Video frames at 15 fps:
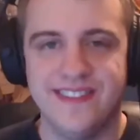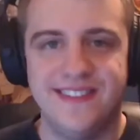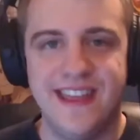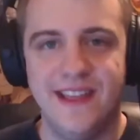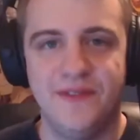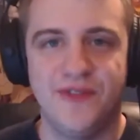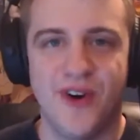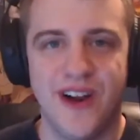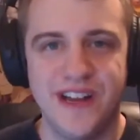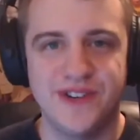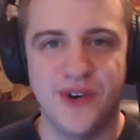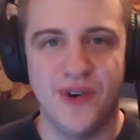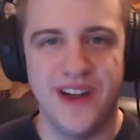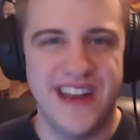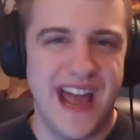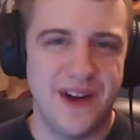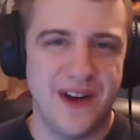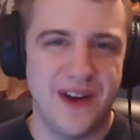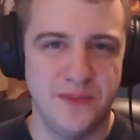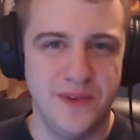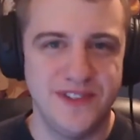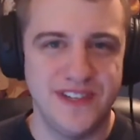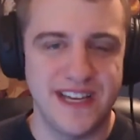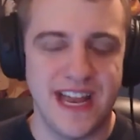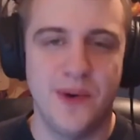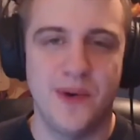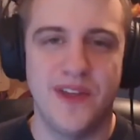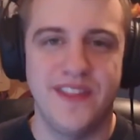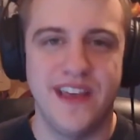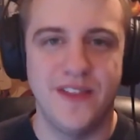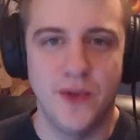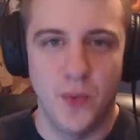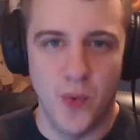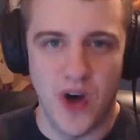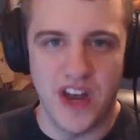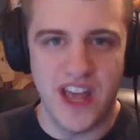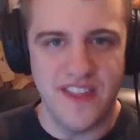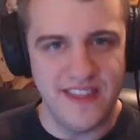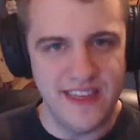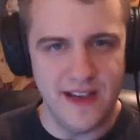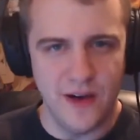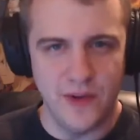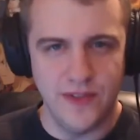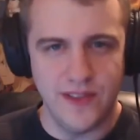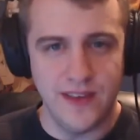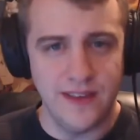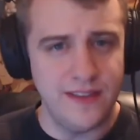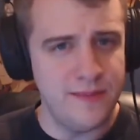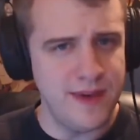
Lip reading: Is Dale for our intro and outro music, and I want to thank the one, the only, the